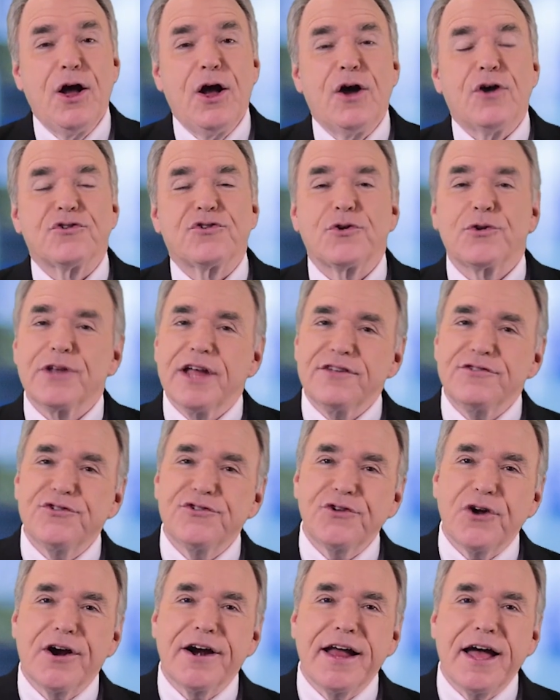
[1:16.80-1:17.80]
So let's
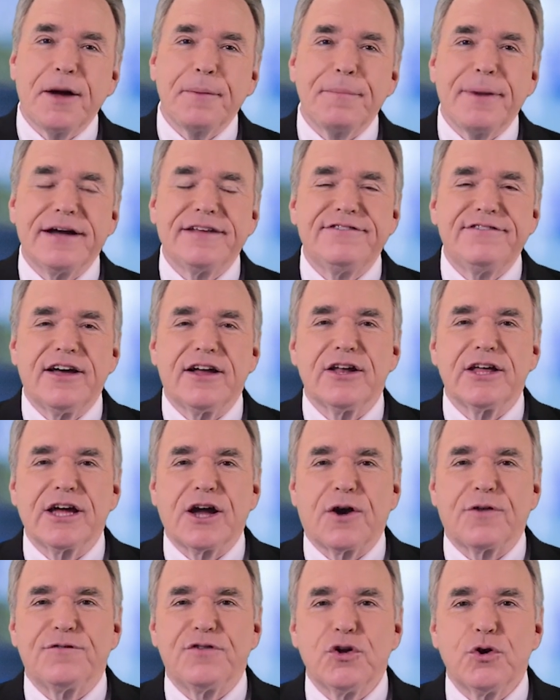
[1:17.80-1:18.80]
start out by telling
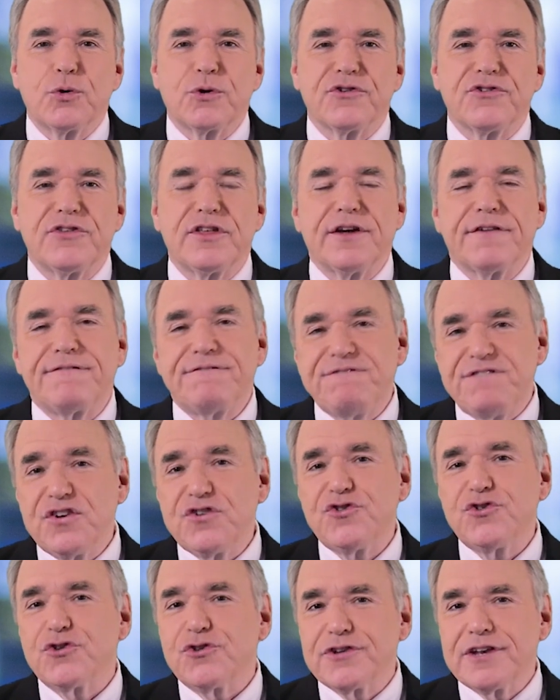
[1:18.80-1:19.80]
our viewers the
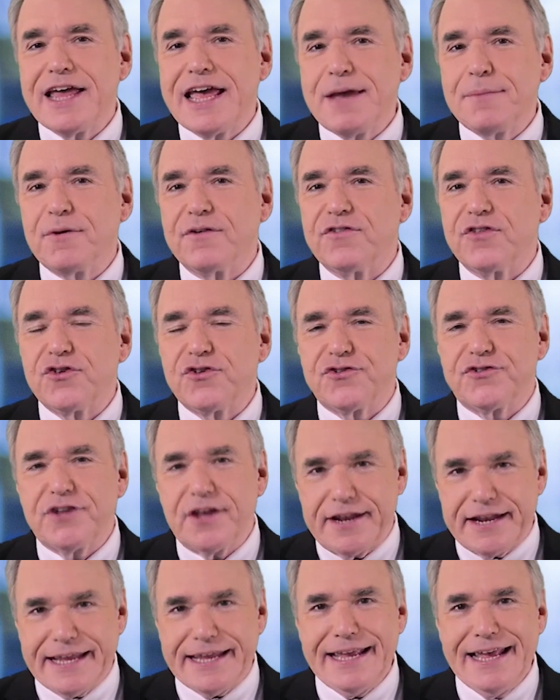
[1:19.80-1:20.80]
official name of the
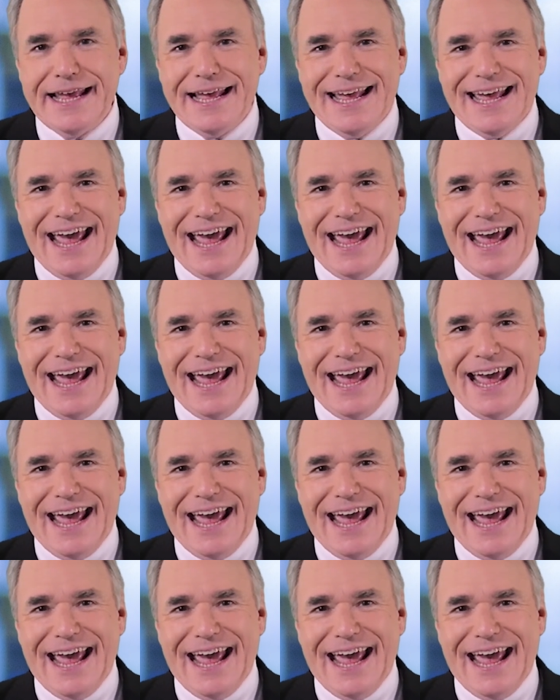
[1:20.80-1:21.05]
study